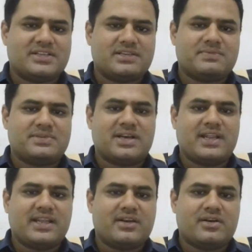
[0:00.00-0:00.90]
chips
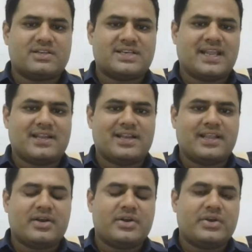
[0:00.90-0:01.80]
lying around, snack
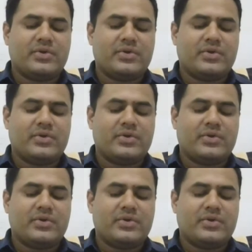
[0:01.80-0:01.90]
lying around,